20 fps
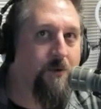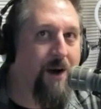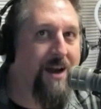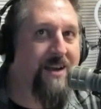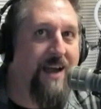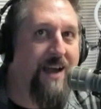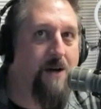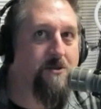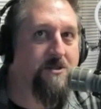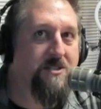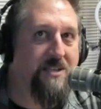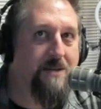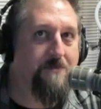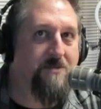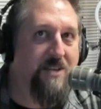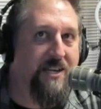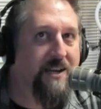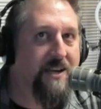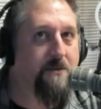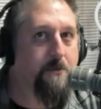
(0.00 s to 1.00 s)
Right now, it
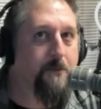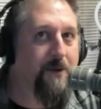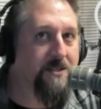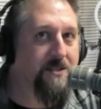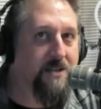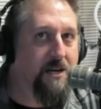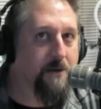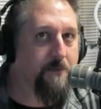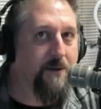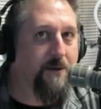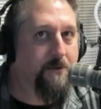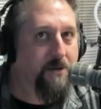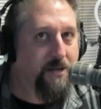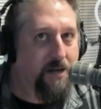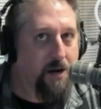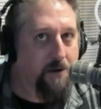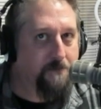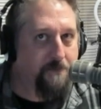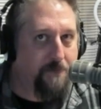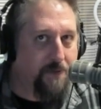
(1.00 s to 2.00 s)
seems like everybody's going to be able to
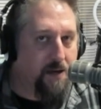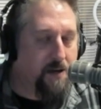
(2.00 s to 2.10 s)
go.